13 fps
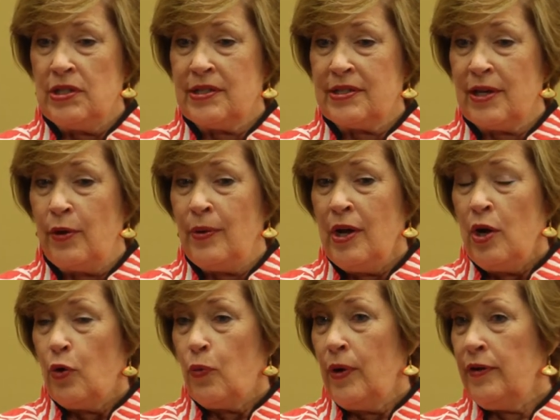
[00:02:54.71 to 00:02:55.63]
And so
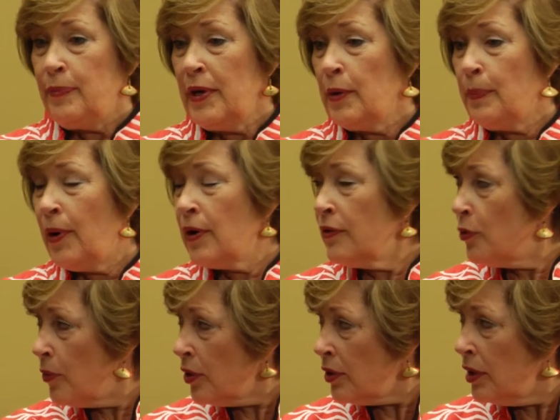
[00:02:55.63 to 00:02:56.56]
we've been a part of the
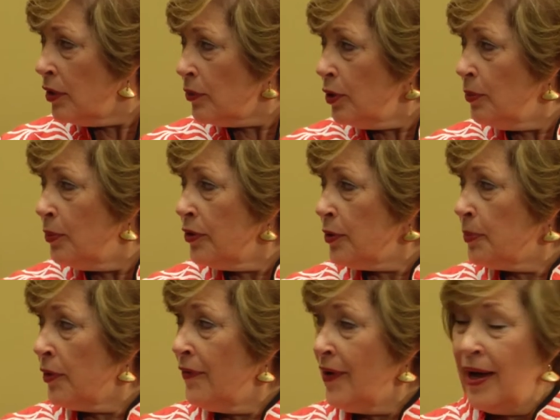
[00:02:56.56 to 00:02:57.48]
working group with the
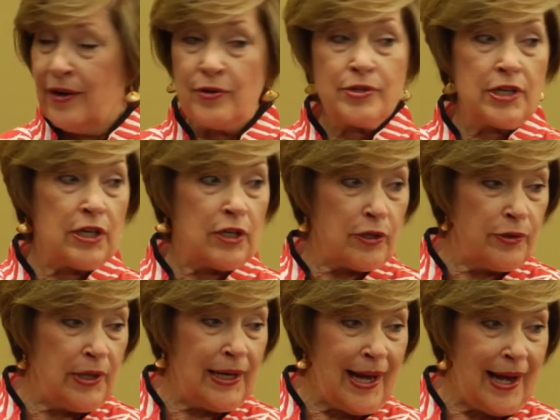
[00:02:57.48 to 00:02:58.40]
providers,
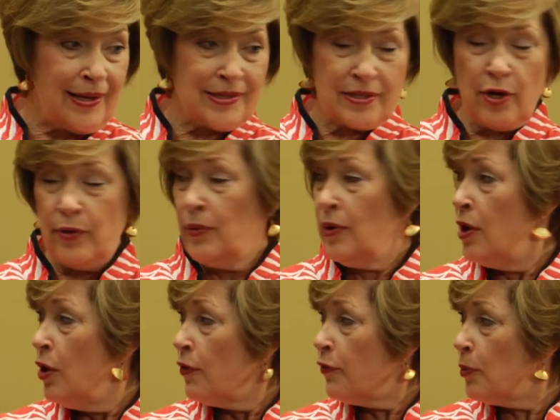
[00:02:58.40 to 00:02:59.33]
including ASCO,
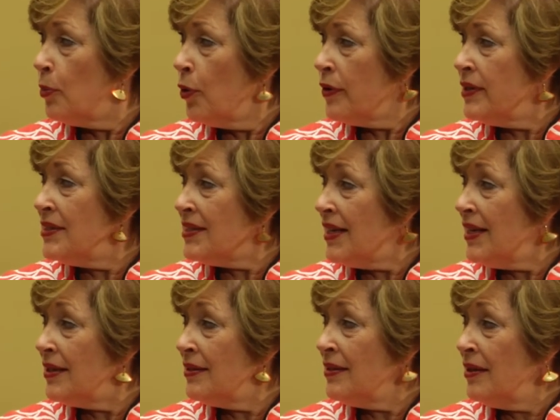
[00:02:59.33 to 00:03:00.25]
for more than
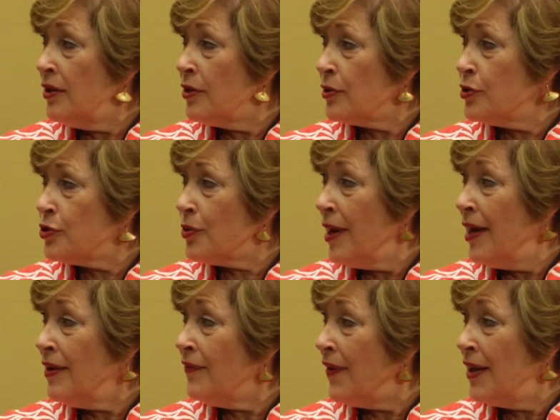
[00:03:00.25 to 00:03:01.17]
10 years
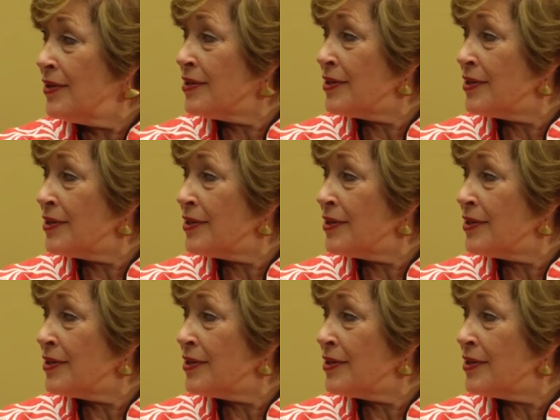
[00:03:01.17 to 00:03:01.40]
trying to find a